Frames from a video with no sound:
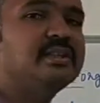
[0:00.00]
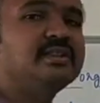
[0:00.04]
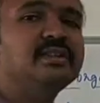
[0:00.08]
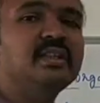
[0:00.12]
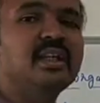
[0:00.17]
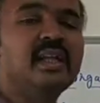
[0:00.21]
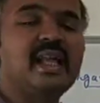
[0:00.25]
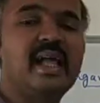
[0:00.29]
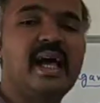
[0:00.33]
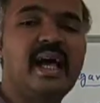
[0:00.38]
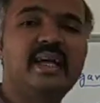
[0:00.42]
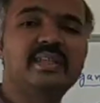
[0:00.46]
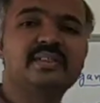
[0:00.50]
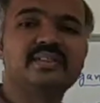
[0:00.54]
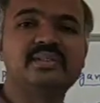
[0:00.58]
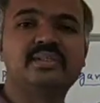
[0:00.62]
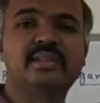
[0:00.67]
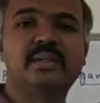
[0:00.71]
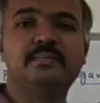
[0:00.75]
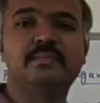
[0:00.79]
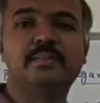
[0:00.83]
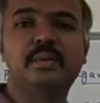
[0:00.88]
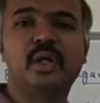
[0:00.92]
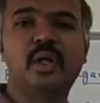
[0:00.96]
the last
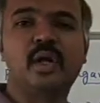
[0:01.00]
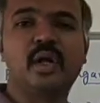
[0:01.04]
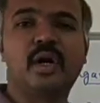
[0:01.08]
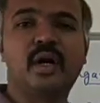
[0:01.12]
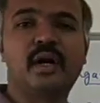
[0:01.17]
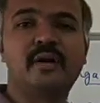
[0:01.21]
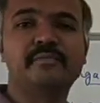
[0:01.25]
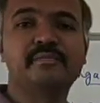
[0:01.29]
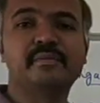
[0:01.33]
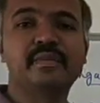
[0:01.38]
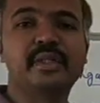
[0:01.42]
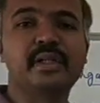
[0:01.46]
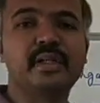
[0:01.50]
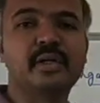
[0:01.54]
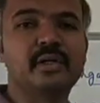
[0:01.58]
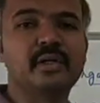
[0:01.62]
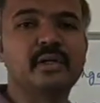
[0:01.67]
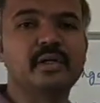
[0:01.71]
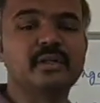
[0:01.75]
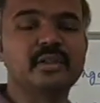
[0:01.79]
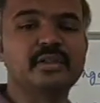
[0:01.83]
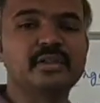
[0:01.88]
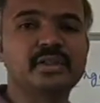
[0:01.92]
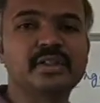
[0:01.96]
chapter of
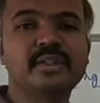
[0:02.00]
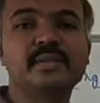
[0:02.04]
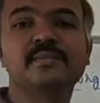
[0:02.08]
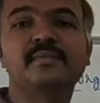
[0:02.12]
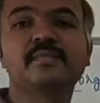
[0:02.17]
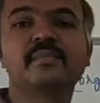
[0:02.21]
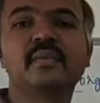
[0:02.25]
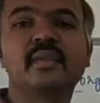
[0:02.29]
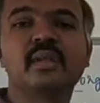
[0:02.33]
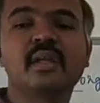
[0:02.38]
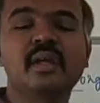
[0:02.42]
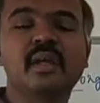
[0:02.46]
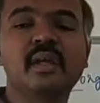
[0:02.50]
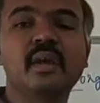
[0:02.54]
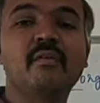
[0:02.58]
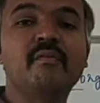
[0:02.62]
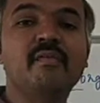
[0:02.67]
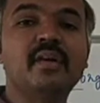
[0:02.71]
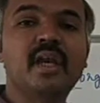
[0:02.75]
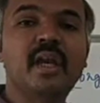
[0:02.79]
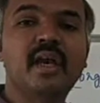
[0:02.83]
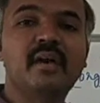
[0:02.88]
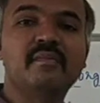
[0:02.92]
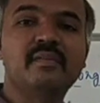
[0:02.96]
Ecology.
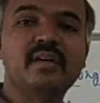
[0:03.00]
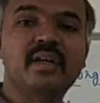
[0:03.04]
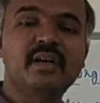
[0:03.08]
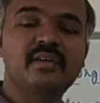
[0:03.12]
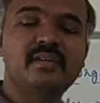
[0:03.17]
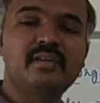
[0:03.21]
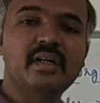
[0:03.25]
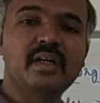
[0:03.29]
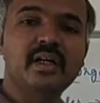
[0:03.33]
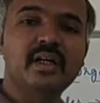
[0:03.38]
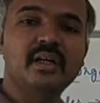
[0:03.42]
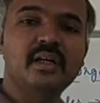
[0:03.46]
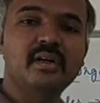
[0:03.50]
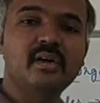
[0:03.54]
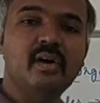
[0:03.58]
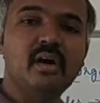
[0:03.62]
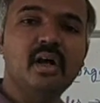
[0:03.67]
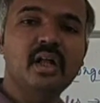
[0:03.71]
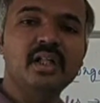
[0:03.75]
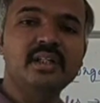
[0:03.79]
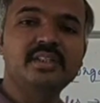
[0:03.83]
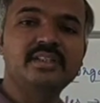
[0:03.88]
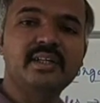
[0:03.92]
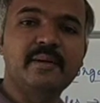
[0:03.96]
We have covered
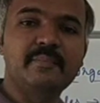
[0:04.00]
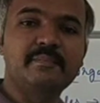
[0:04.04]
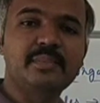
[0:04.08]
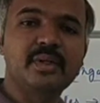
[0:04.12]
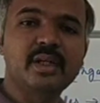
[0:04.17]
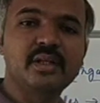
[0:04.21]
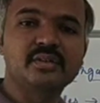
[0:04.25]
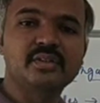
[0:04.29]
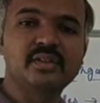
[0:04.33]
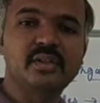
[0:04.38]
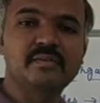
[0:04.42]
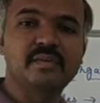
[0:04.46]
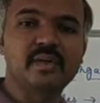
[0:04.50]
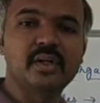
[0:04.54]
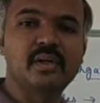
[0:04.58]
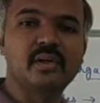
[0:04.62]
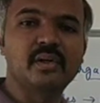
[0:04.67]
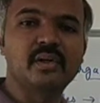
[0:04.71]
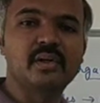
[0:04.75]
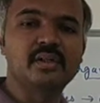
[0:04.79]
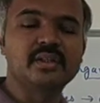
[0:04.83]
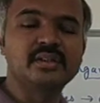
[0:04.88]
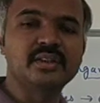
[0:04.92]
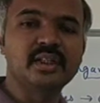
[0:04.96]
all chapters of
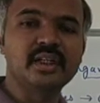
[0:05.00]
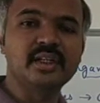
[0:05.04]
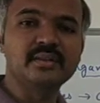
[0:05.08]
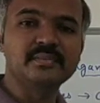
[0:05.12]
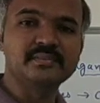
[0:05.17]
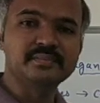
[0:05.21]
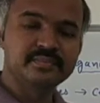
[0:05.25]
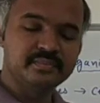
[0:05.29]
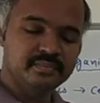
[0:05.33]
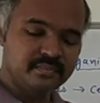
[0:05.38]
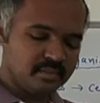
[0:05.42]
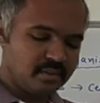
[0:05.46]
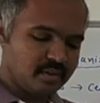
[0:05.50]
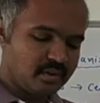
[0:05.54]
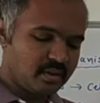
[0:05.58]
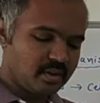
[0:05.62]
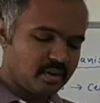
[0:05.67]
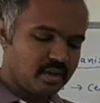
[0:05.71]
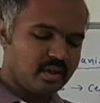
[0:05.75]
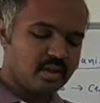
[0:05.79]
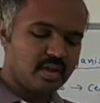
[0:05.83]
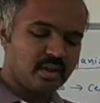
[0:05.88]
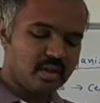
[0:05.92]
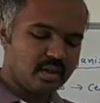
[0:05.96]
Ecology,
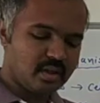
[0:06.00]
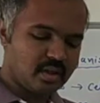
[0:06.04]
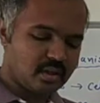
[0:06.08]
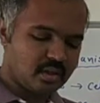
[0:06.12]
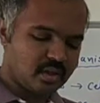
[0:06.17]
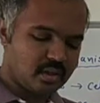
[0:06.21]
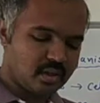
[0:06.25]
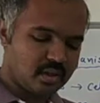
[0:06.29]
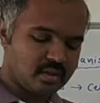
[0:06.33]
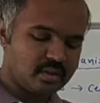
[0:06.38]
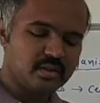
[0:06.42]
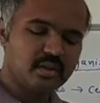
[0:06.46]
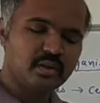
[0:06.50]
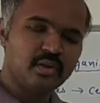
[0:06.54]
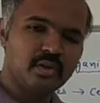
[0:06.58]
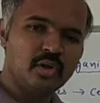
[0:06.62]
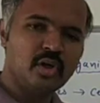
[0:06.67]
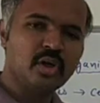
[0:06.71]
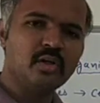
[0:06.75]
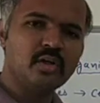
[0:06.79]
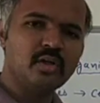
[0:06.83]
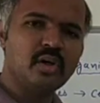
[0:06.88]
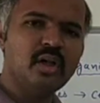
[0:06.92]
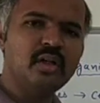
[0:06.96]

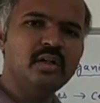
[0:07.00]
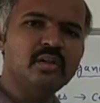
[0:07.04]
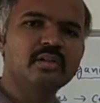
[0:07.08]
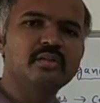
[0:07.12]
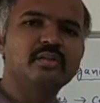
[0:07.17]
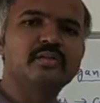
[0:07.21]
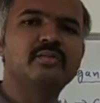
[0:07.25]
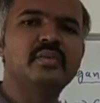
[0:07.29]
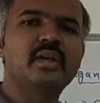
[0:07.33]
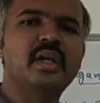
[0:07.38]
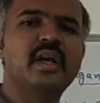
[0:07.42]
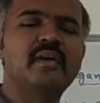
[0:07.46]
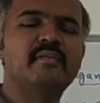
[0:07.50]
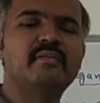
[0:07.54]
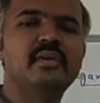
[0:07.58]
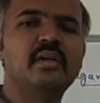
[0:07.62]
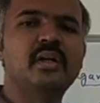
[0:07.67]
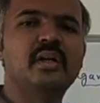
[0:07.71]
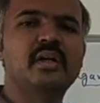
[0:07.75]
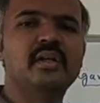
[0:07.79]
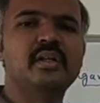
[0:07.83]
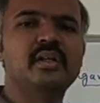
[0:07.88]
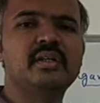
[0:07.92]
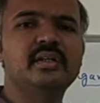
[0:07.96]
not all, we have
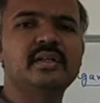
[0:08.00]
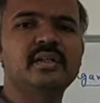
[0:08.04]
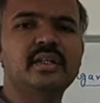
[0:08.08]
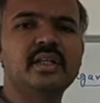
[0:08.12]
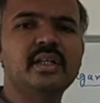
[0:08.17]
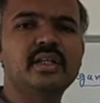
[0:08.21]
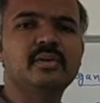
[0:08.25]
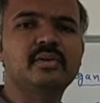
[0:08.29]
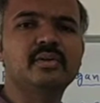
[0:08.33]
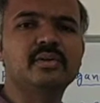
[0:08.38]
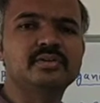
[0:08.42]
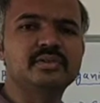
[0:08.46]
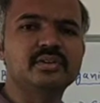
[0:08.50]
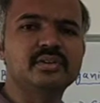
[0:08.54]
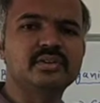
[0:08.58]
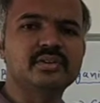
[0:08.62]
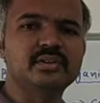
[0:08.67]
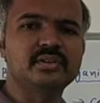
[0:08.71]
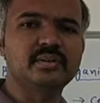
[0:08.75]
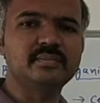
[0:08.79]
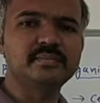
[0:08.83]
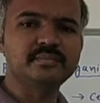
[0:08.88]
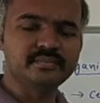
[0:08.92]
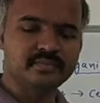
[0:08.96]
not learned
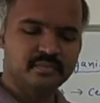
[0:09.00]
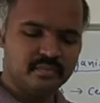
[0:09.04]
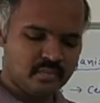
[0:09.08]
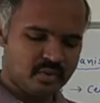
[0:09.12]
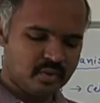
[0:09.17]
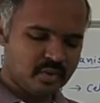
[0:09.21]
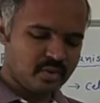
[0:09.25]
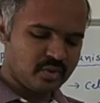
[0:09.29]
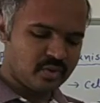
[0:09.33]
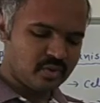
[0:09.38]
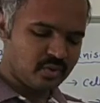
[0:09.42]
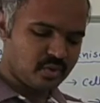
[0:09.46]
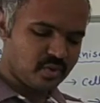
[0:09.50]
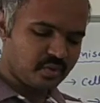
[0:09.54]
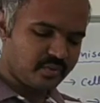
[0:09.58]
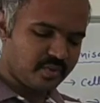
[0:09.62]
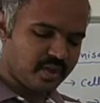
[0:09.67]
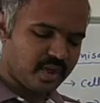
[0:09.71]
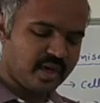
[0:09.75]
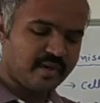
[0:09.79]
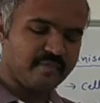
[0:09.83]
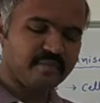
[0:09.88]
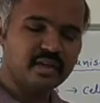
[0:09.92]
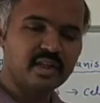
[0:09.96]
ecosystem. So we
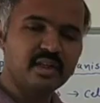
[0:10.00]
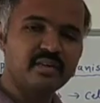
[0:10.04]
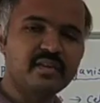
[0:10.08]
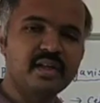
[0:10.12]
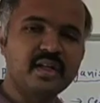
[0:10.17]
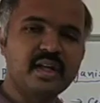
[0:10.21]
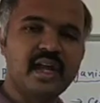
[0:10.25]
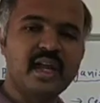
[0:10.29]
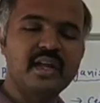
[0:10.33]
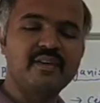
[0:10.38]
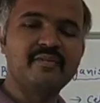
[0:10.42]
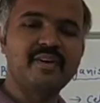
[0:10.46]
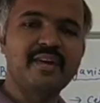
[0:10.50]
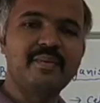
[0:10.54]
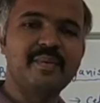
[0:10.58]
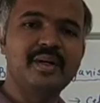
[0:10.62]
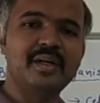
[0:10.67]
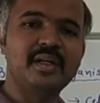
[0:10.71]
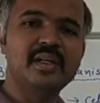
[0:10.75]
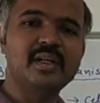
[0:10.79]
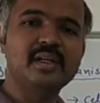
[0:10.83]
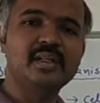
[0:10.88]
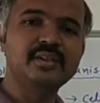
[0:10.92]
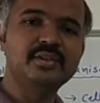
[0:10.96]
have covered
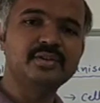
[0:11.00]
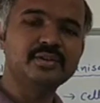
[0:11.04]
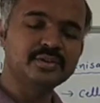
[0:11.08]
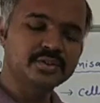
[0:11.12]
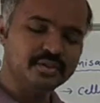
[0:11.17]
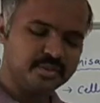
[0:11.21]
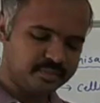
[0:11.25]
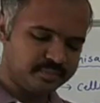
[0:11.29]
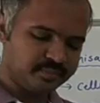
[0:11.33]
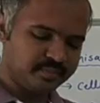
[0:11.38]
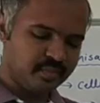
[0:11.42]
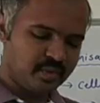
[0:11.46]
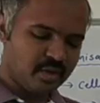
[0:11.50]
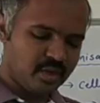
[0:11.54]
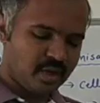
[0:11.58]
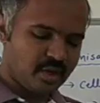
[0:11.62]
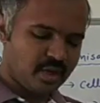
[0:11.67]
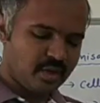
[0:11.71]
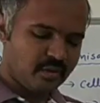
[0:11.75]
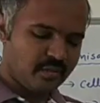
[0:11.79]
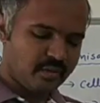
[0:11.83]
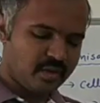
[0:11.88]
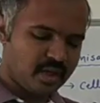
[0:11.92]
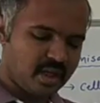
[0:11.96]
environmental issues,
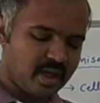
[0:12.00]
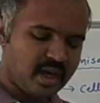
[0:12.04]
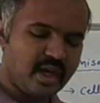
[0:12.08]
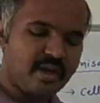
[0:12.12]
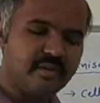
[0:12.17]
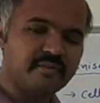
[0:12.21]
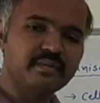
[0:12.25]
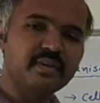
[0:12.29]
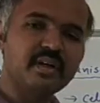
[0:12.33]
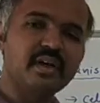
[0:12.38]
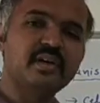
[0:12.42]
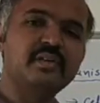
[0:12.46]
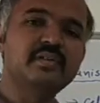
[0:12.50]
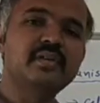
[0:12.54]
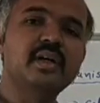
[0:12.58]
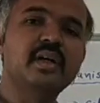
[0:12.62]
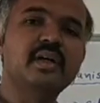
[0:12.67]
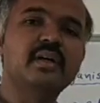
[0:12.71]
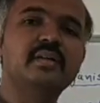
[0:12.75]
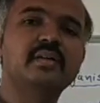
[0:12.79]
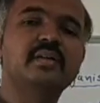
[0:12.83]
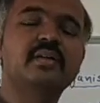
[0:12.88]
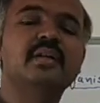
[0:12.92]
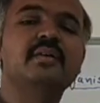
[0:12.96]
we have
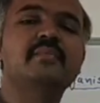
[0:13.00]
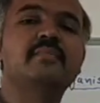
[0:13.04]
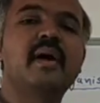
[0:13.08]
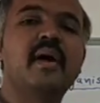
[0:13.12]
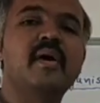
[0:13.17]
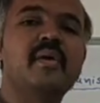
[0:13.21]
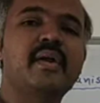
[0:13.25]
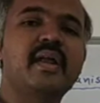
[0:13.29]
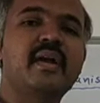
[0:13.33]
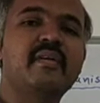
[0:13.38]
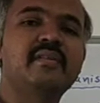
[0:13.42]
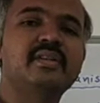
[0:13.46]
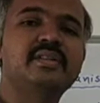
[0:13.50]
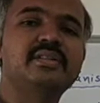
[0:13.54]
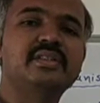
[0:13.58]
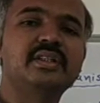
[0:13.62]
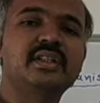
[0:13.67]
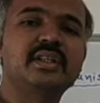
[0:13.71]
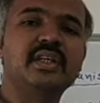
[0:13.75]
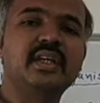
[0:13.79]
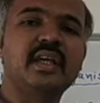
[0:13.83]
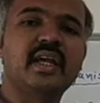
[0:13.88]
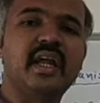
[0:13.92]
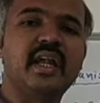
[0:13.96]
covered
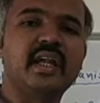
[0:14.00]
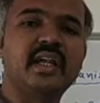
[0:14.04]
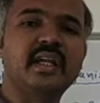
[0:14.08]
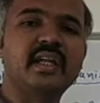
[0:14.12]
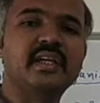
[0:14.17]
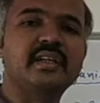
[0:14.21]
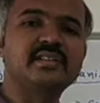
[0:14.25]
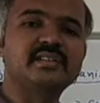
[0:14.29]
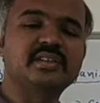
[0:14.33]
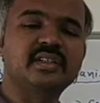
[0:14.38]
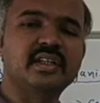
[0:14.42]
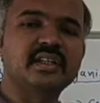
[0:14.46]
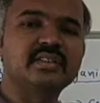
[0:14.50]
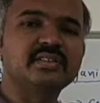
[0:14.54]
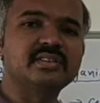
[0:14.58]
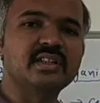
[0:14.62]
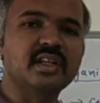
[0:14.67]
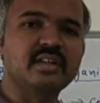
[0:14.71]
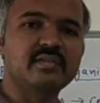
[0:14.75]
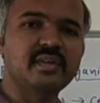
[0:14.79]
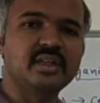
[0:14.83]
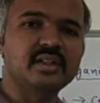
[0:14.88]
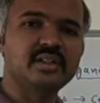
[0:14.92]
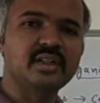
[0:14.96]
biodiversity and its
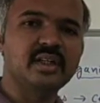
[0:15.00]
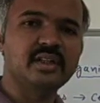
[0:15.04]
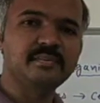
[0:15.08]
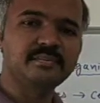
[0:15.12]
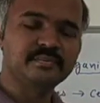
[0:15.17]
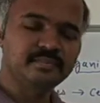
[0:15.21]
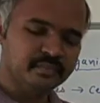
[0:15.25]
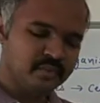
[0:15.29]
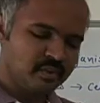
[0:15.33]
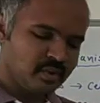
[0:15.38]
conservation,